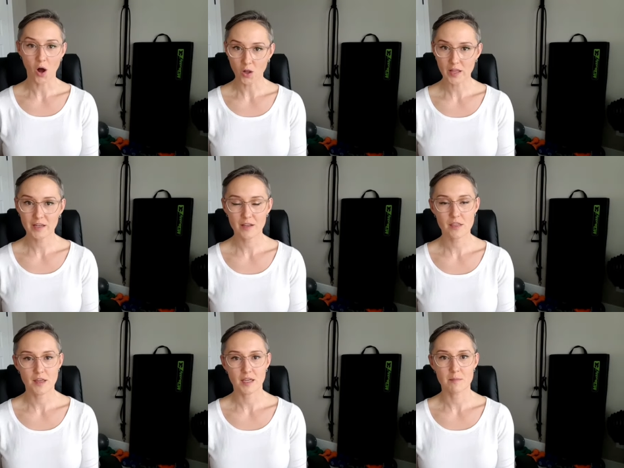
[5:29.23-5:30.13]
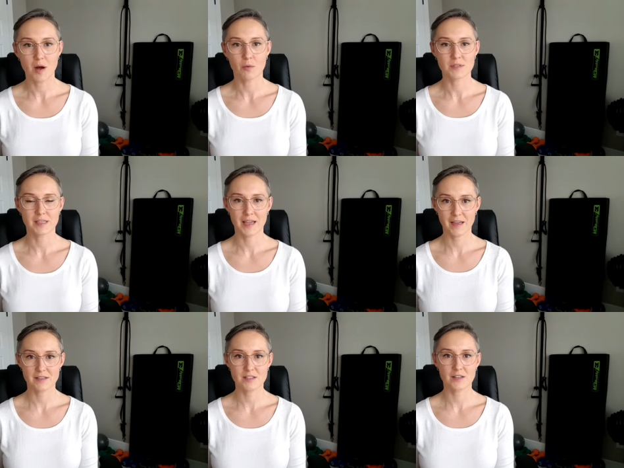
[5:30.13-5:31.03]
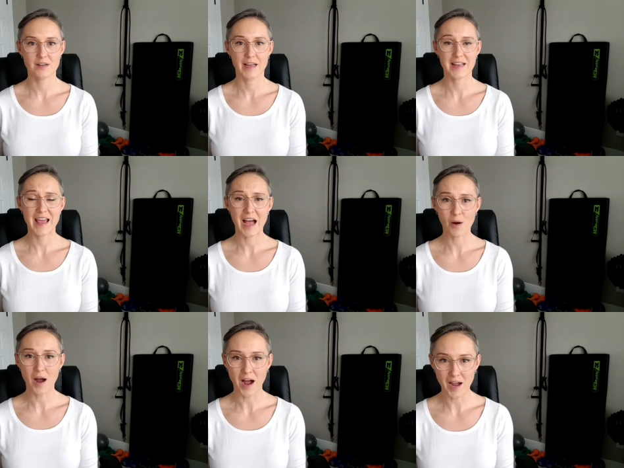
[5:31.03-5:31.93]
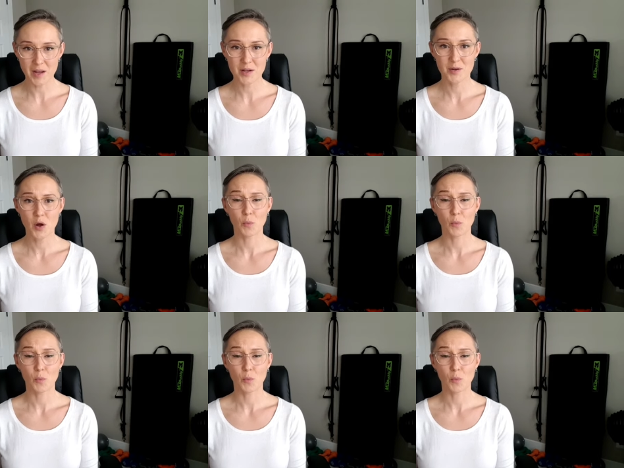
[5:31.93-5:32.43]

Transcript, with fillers: All I could think about was cancer and how I